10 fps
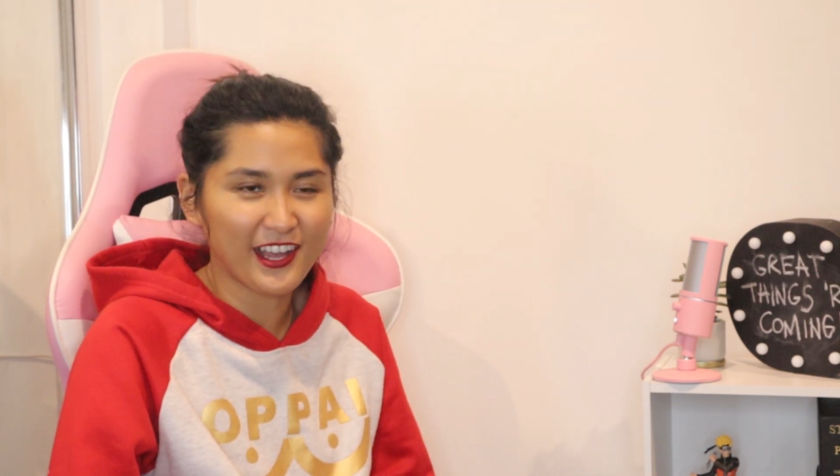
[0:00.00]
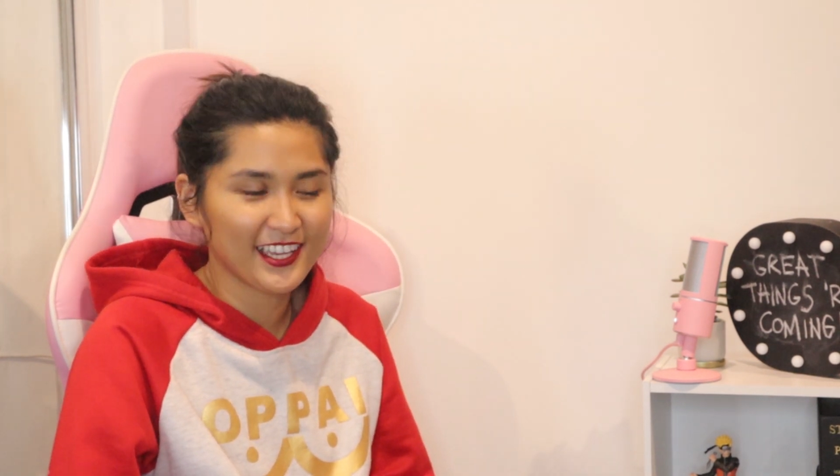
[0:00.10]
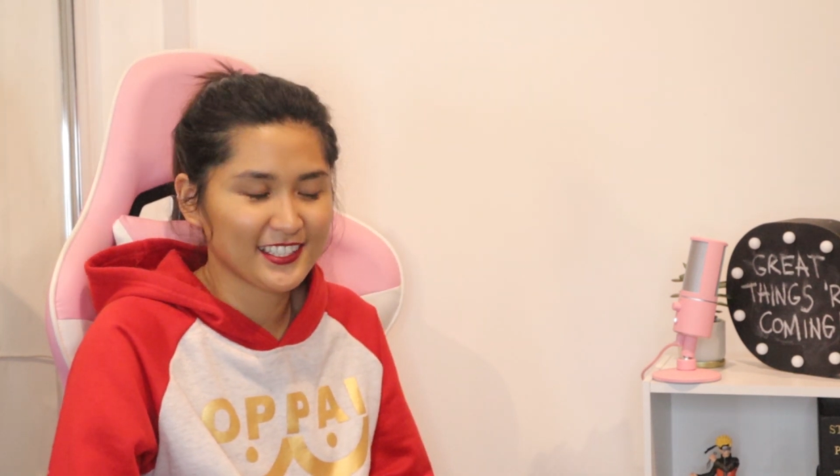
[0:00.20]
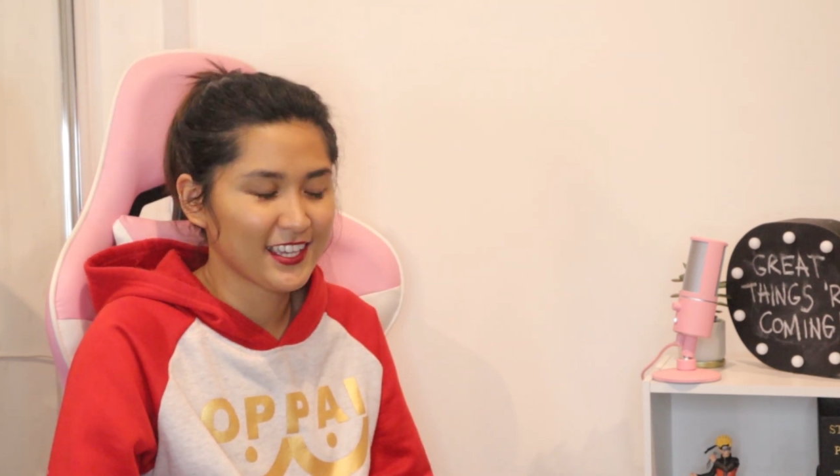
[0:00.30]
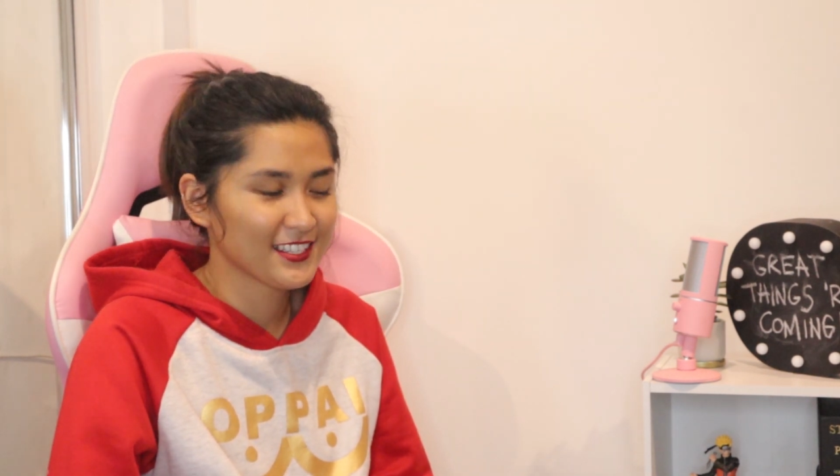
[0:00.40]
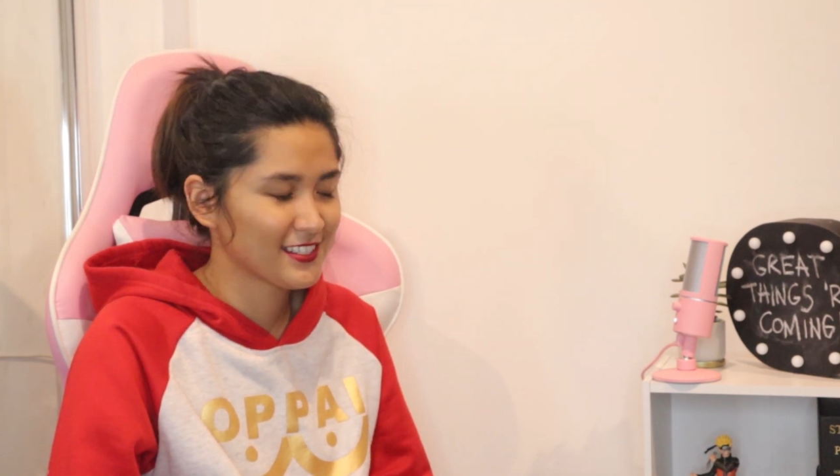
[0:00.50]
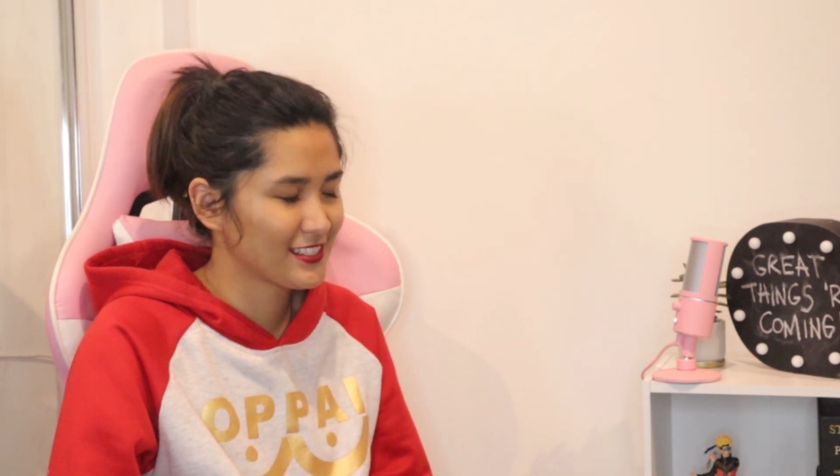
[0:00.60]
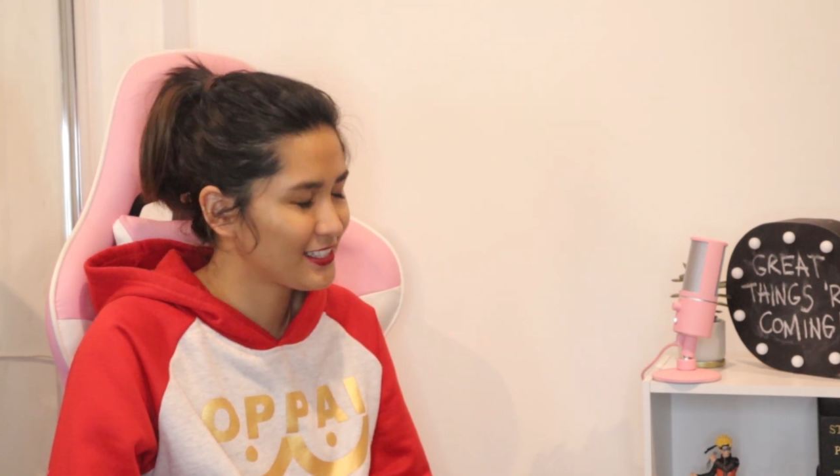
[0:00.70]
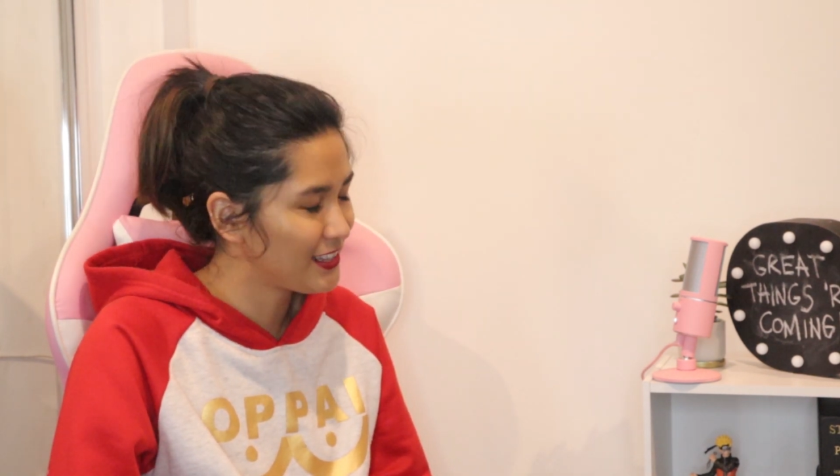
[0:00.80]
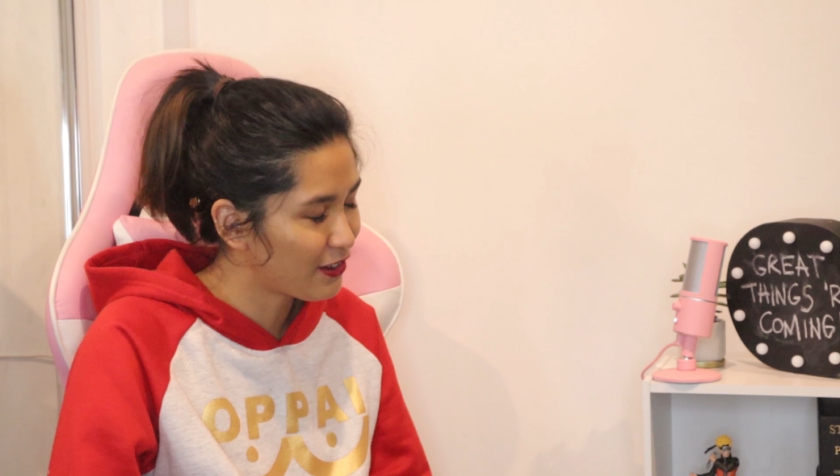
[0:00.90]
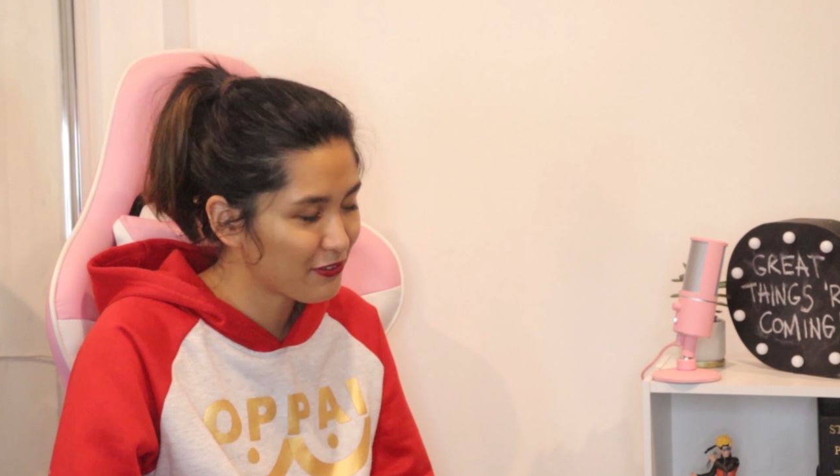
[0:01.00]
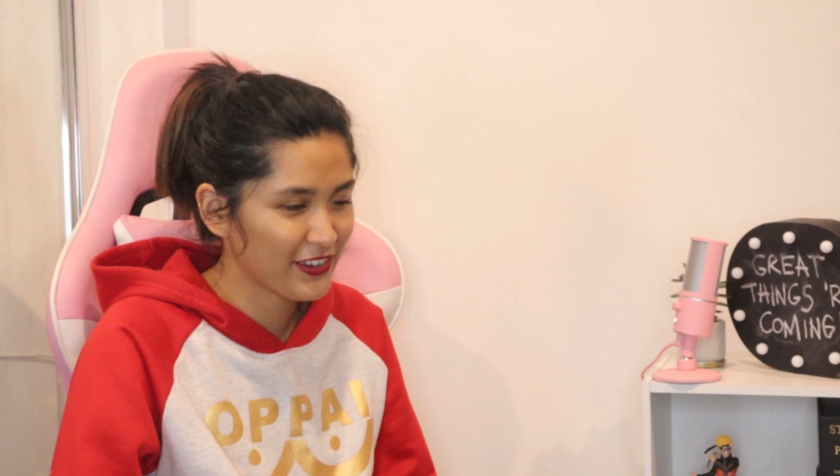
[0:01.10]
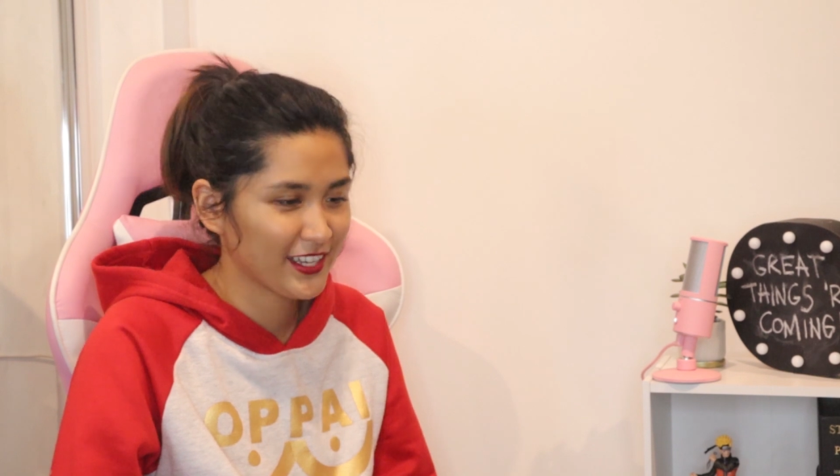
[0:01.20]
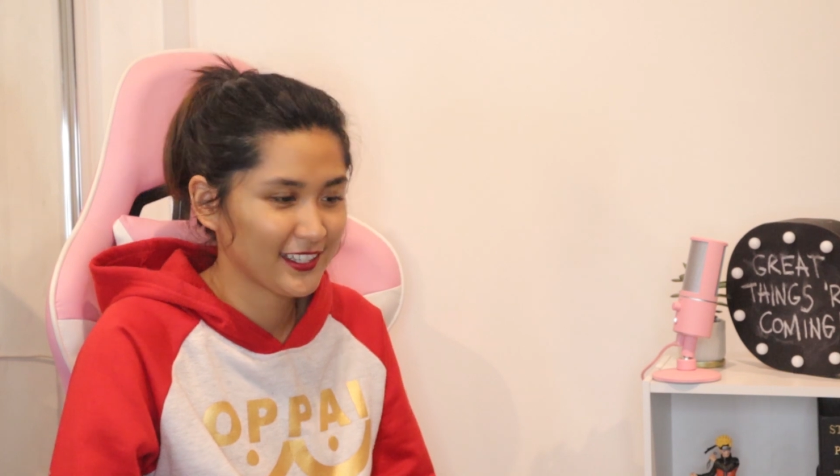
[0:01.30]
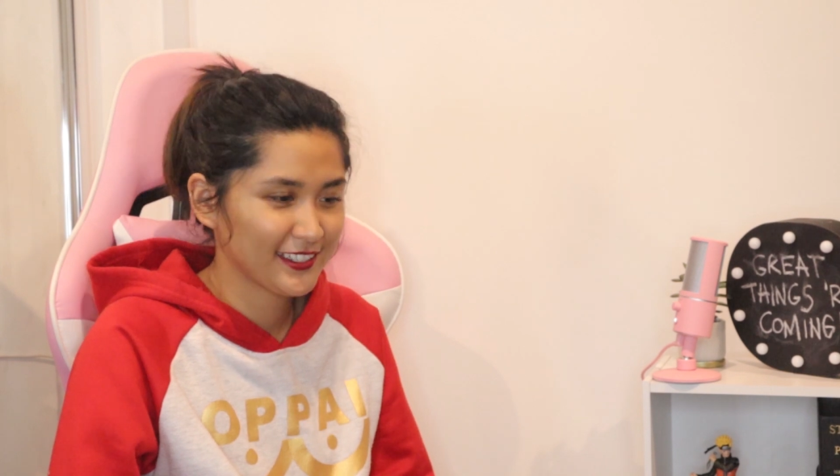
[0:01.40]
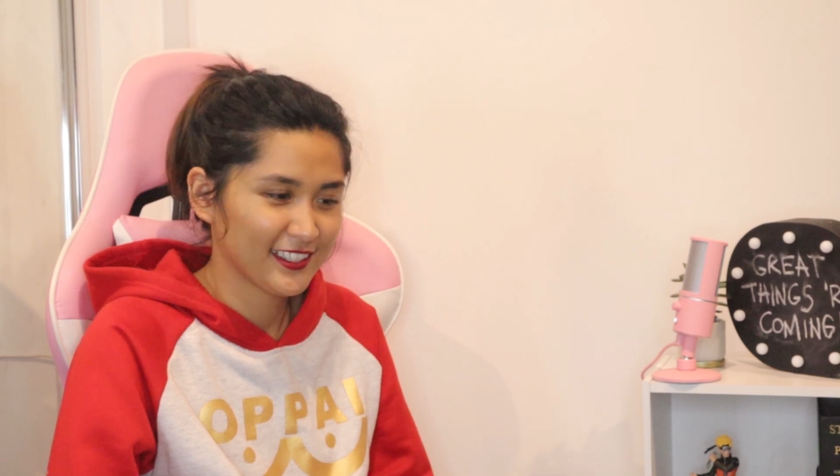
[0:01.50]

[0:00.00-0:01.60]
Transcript: guys. I just love it.